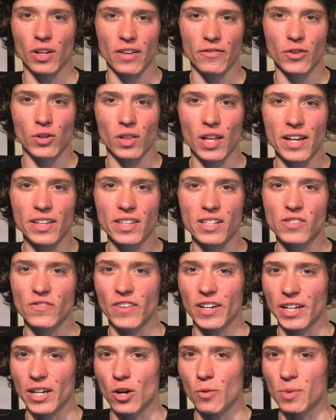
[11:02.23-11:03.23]
If you like this
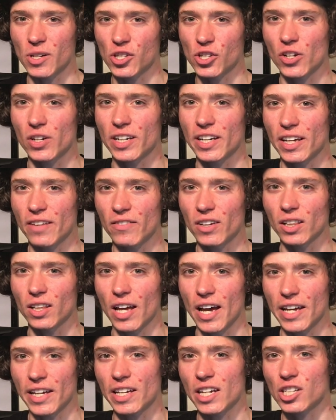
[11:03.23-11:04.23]
video, be sure to give it a
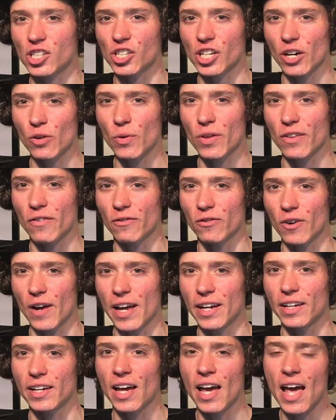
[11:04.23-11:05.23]
like, share it with a
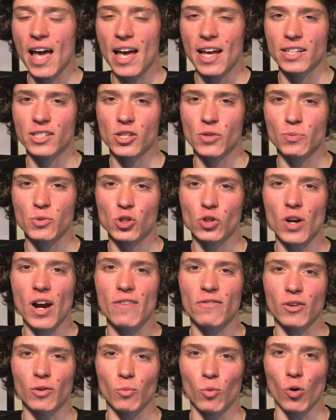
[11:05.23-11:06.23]
friend, and
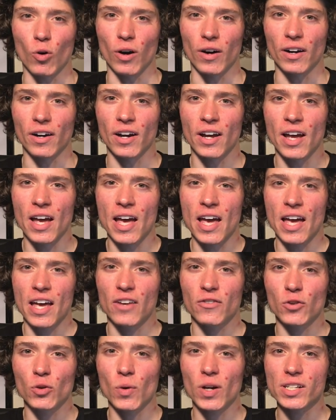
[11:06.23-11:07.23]
subscribe for more.
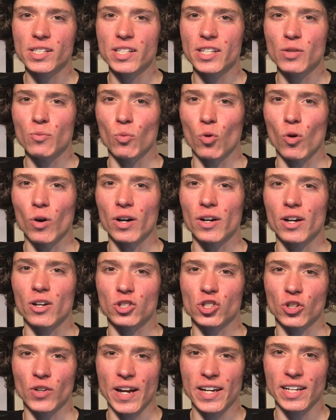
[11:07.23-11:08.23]
If you want to see more
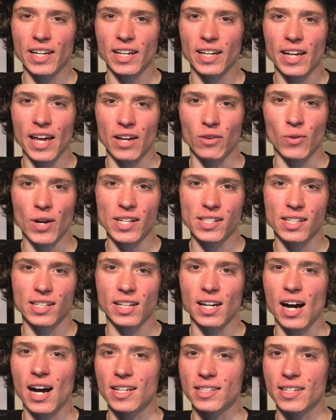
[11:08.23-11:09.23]
training and
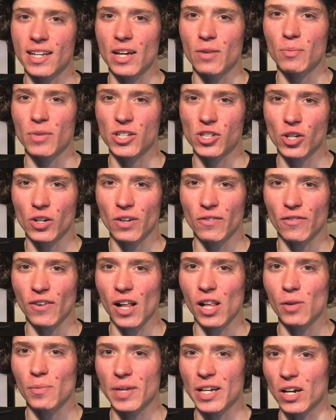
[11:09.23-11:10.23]
racing content, be sure to
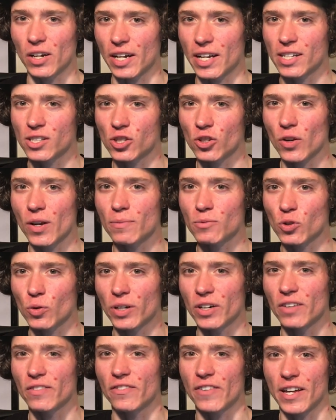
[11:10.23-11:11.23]
follow me on Instagram,
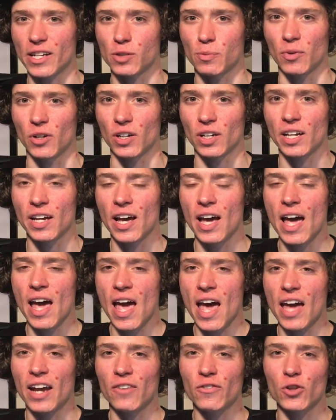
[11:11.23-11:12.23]
Twitter, and Facebook.
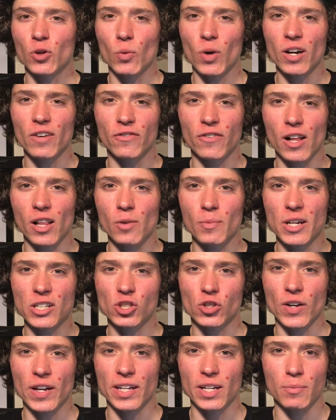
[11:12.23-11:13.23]
And if you want to follow my
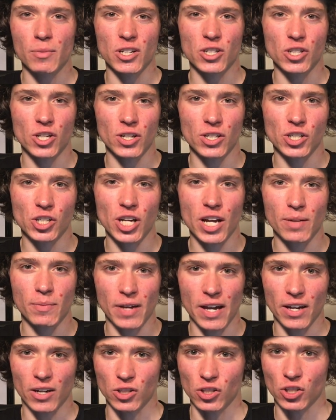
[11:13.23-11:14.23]
training, be sure to check
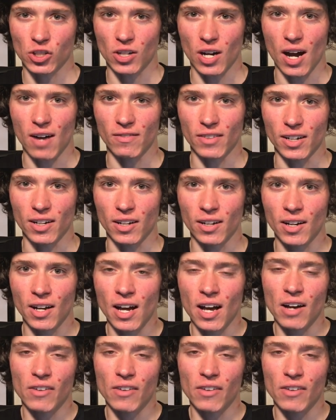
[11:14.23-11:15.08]
me out on Strava.